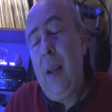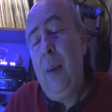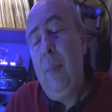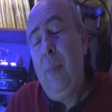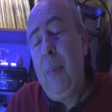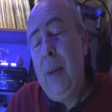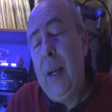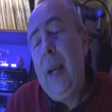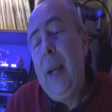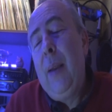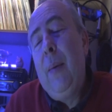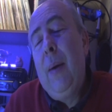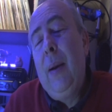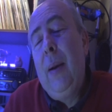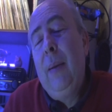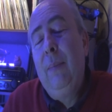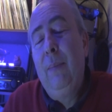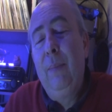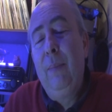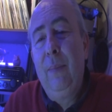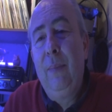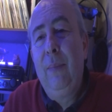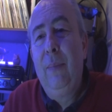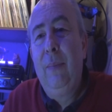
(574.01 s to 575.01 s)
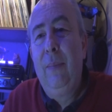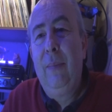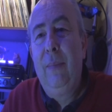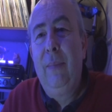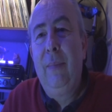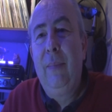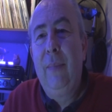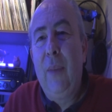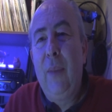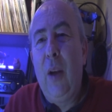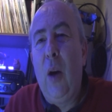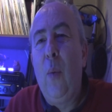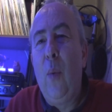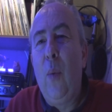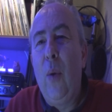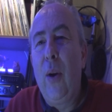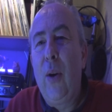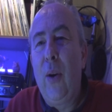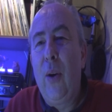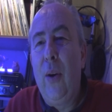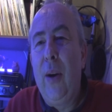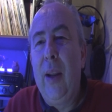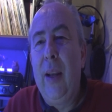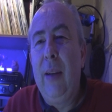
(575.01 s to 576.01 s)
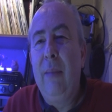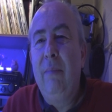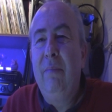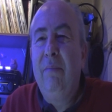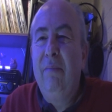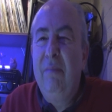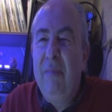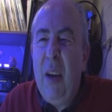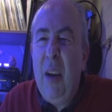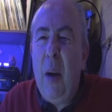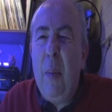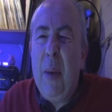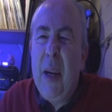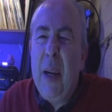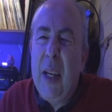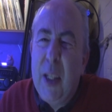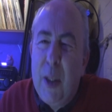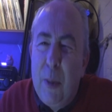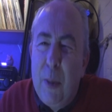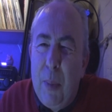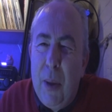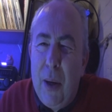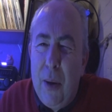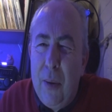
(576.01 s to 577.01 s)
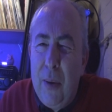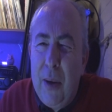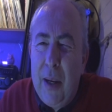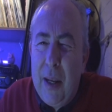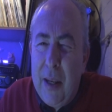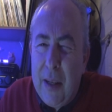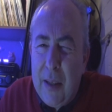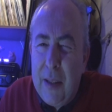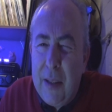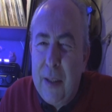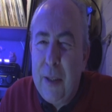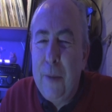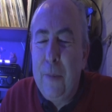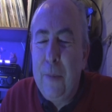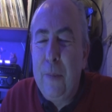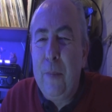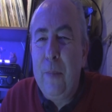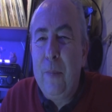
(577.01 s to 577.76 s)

But anyway, I'll work on it. I'm experienced.